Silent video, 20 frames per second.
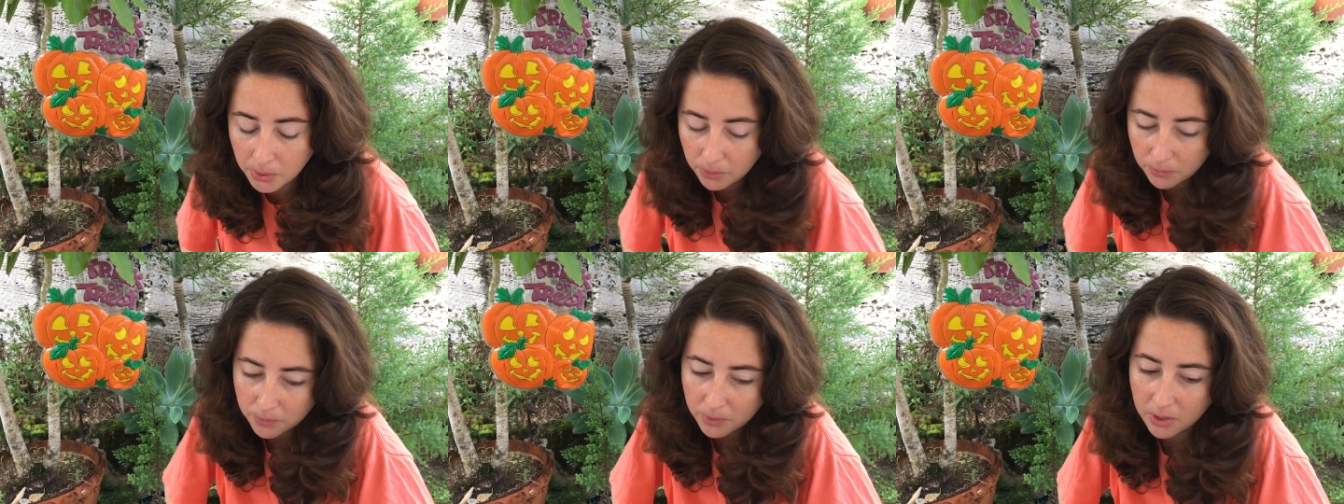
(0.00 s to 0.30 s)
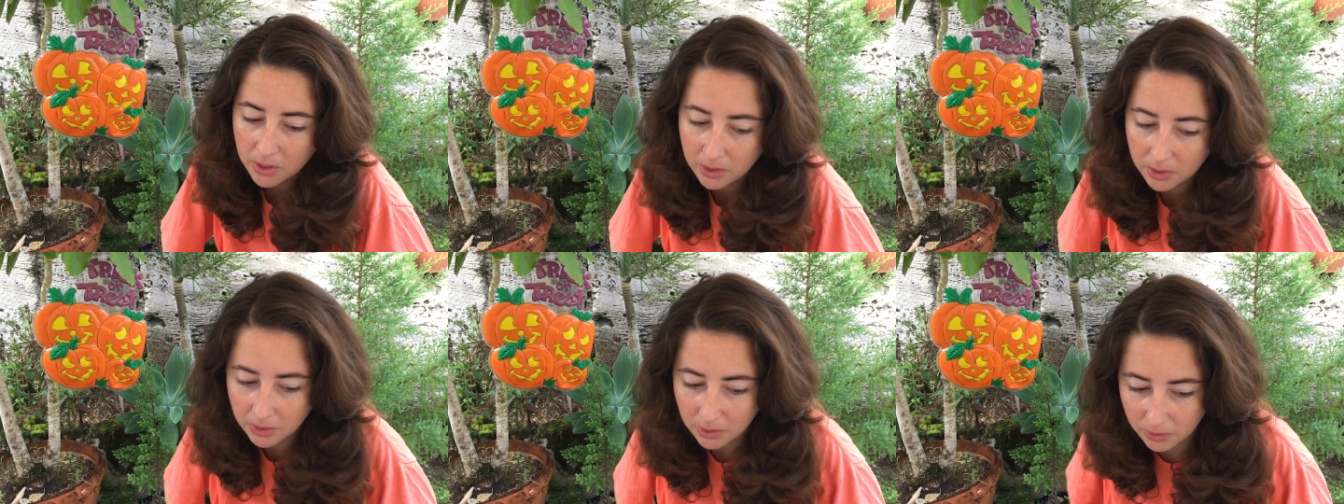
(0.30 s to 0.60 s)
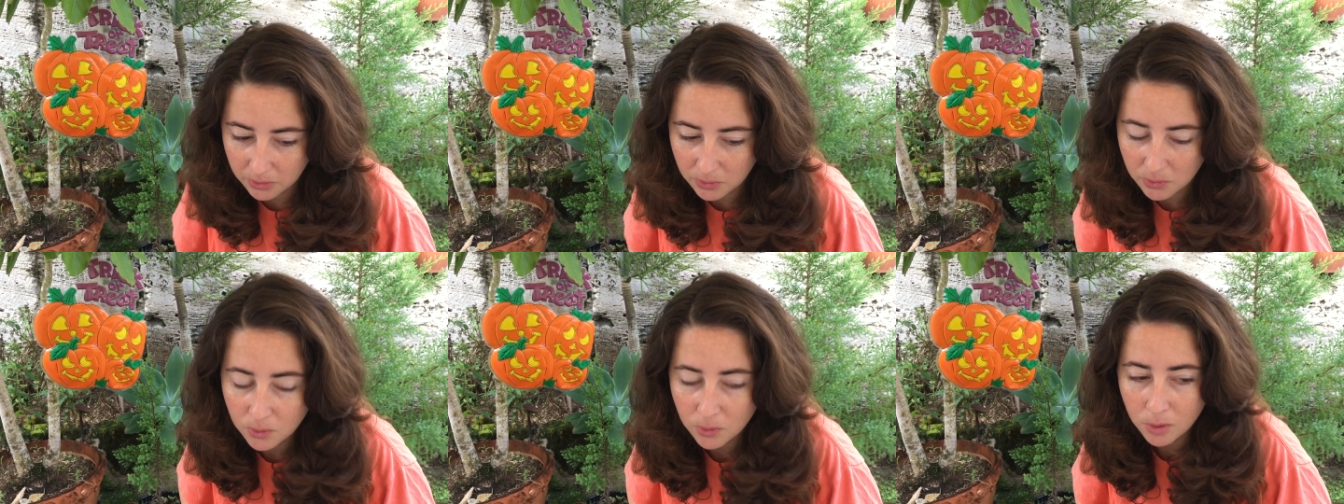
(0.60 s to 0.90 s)
overall it
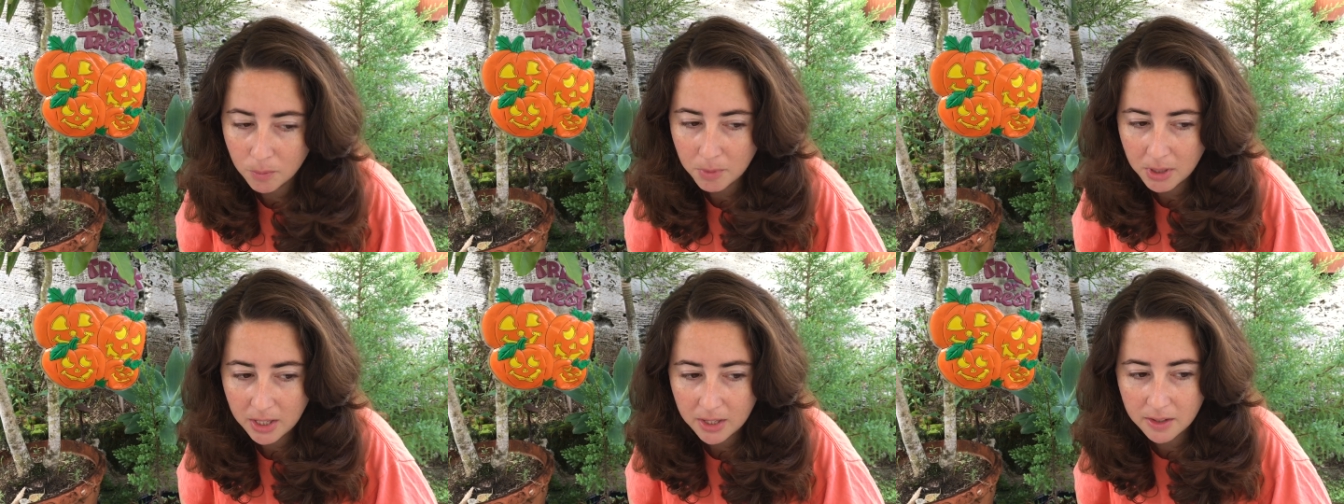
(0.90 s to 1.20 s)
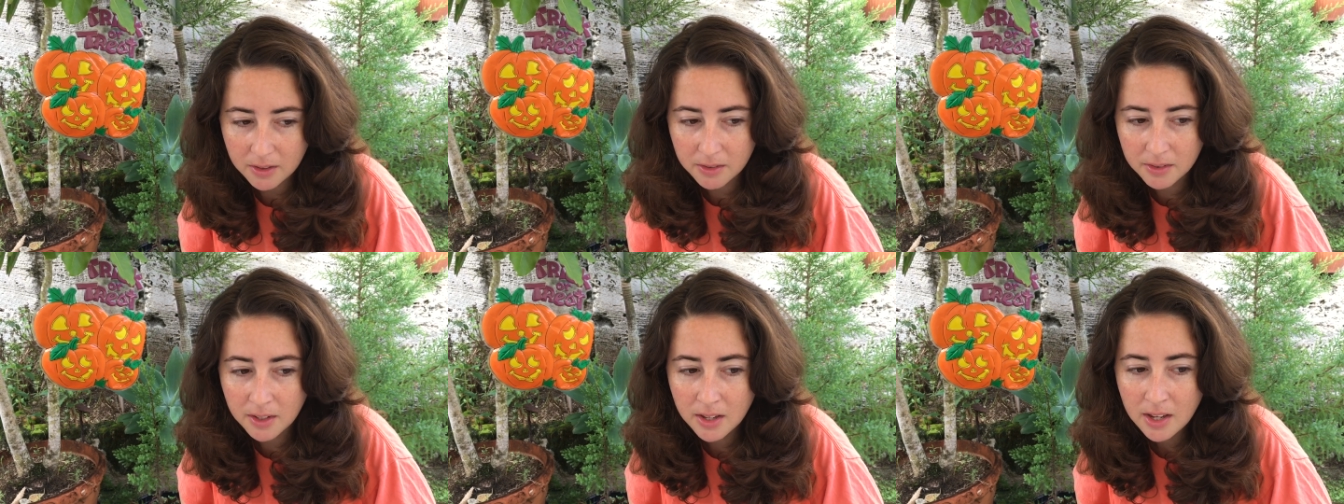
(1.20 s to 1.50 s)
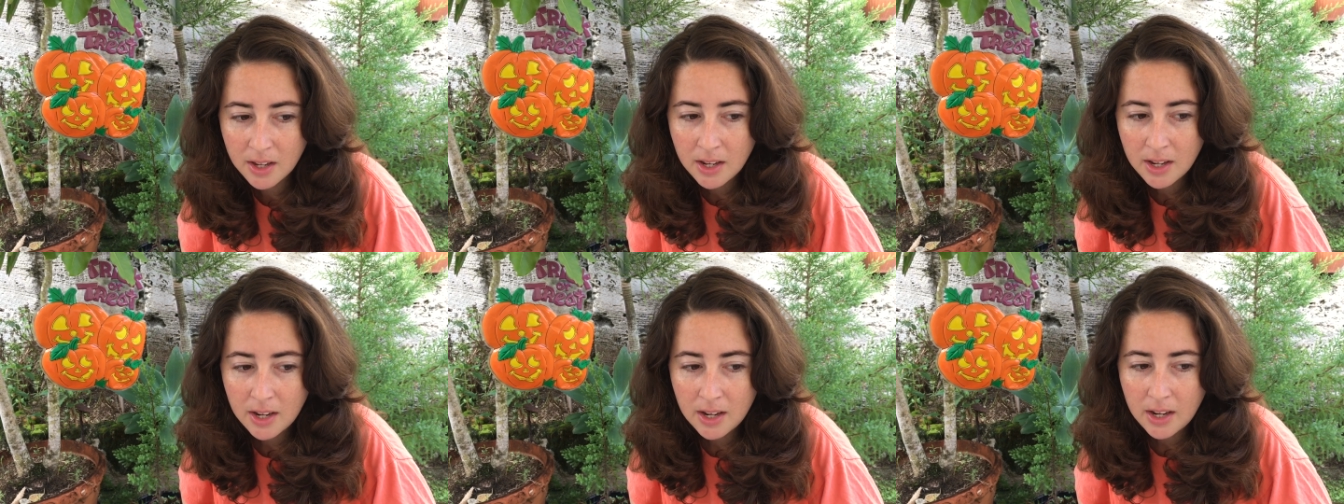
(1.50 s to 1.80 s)
looks cool because
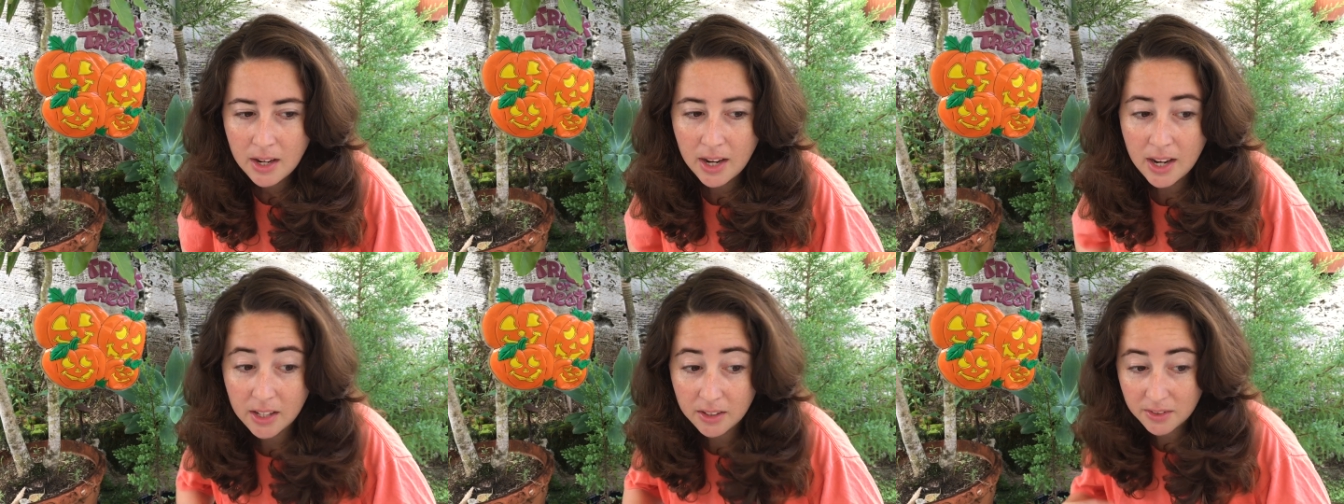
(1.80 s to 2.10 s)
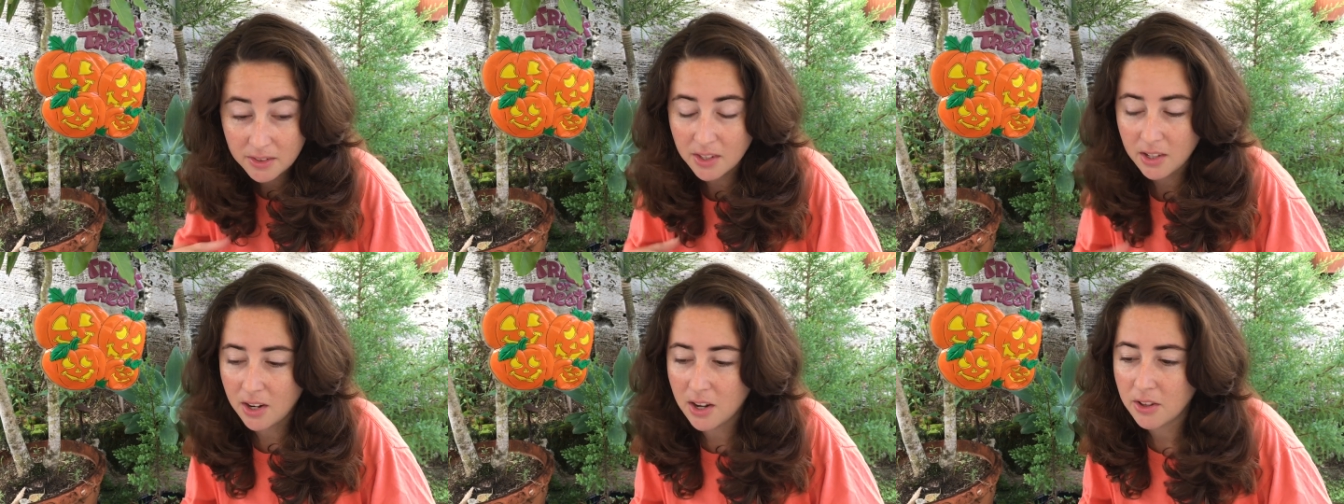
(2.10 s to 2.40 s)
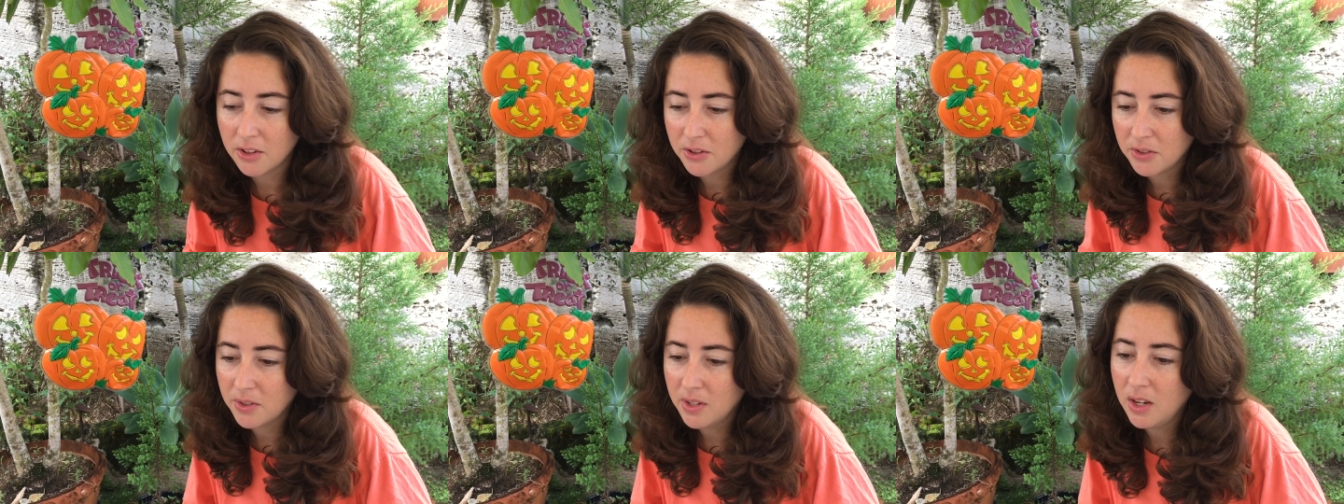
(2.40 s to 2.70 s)
it's the
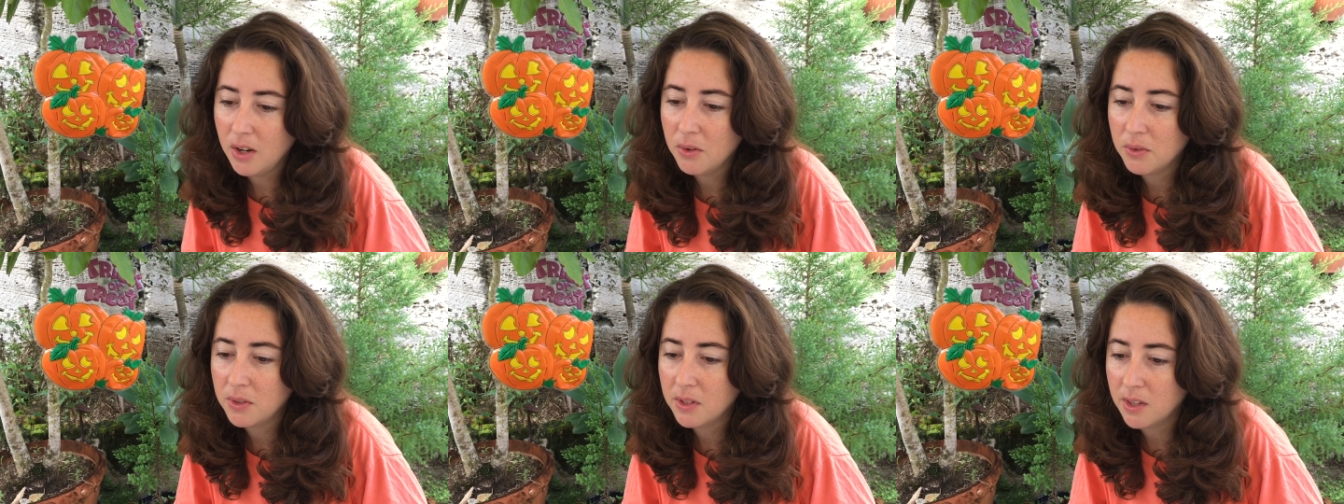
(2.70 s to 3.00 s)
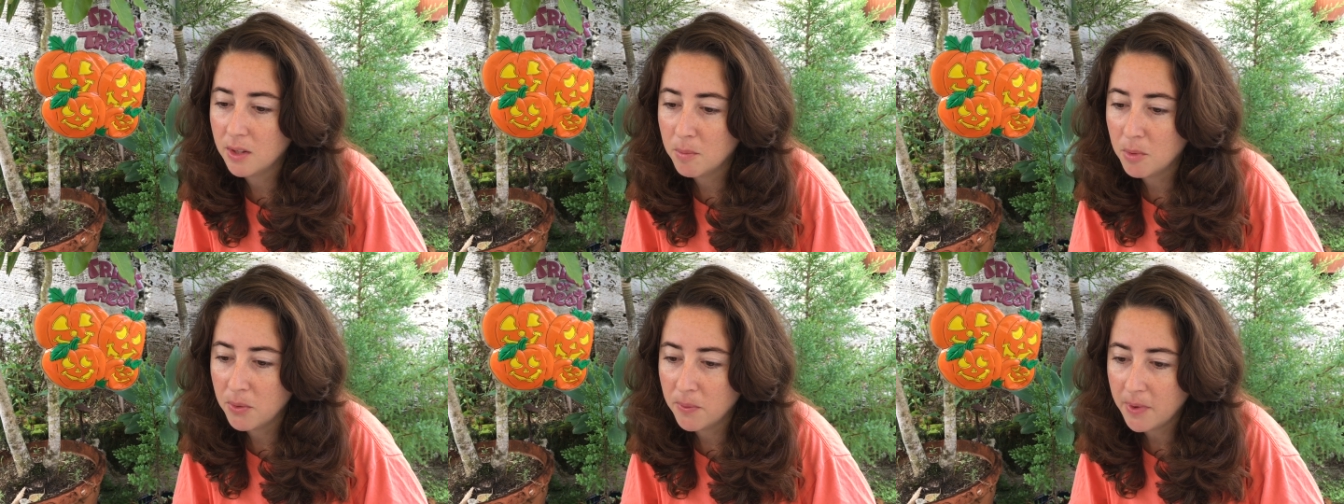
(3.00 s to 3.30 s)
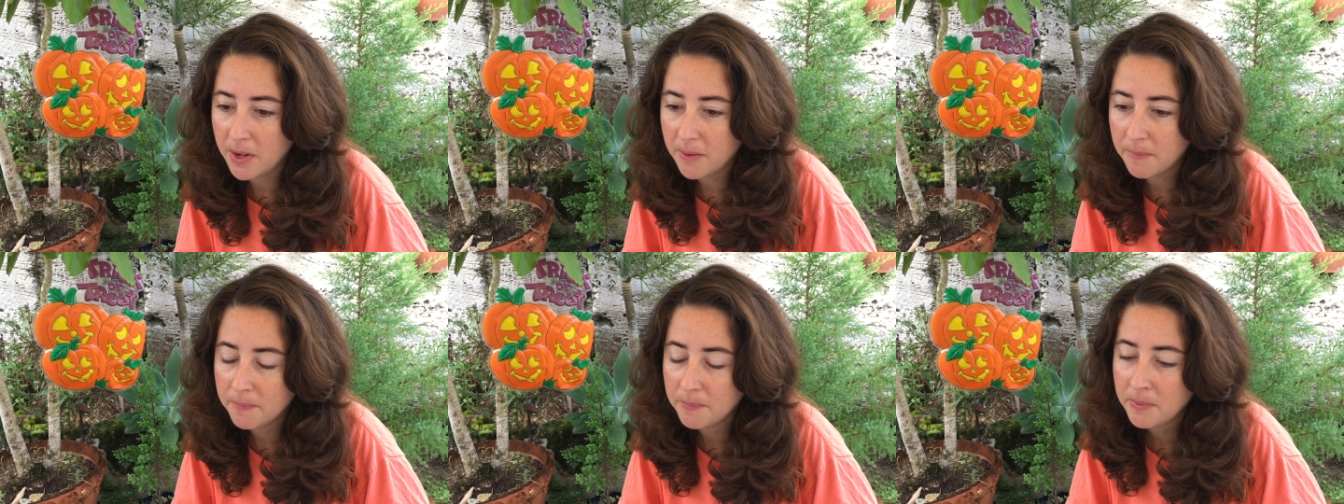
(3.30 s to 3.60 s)
colors they used in the
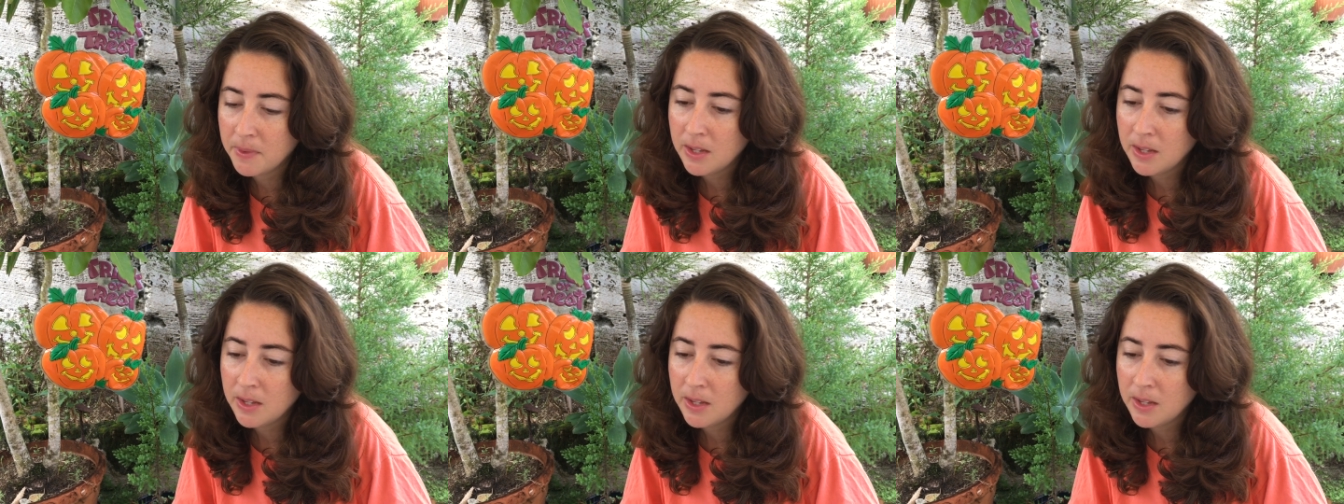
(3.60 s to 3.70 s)
movie.